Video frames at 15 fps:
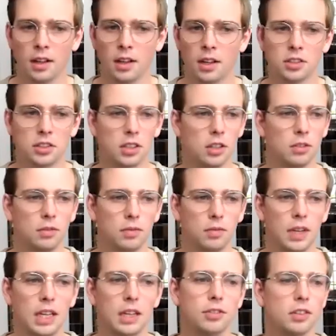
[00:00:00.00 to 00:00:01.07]
So
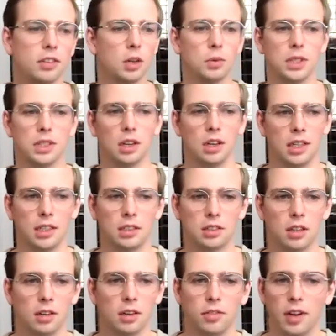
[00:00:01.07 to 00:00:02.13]
even though we delete
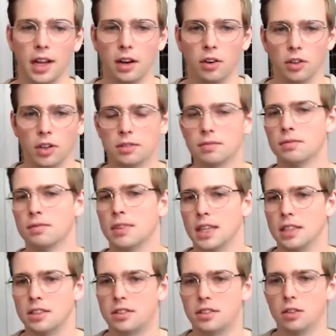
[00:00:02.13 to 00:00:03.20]
stuff later on,
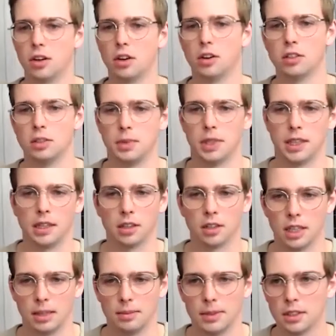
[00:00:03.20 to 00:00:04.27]
it's still going to be in
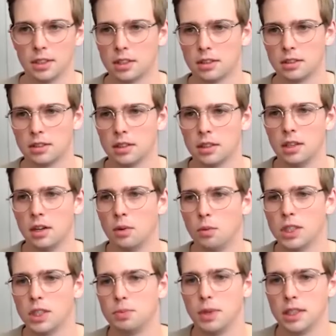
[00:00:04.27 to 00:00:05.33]
our image.
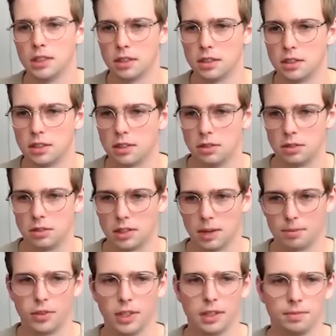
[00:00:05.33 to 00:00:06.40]
Which brings us to step
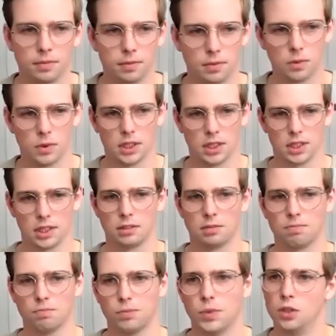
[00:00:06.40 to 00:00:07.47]
3, which is
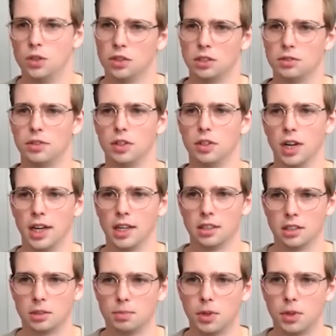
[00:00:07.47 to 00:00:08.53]
use as few
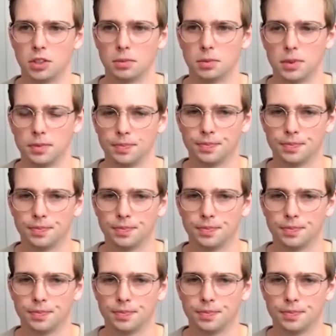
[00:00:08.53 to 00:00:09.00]
layers as possible.